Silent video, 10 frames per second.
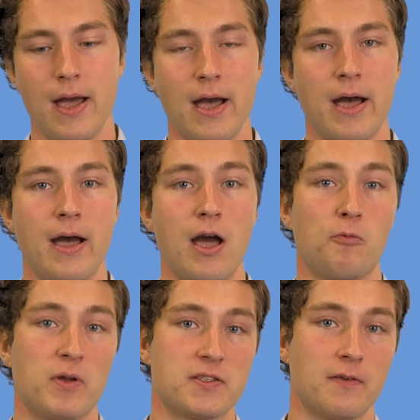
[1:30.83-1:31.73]
of
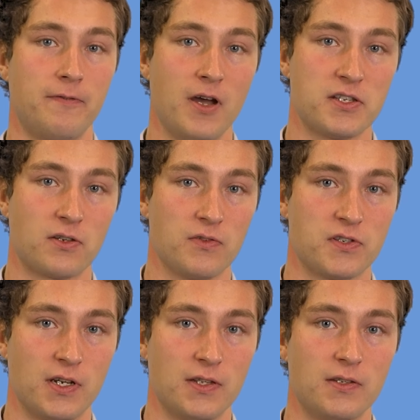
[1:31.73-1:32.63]
which the first
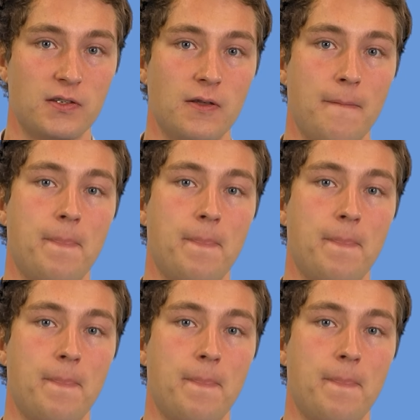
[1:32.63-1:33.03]
consonant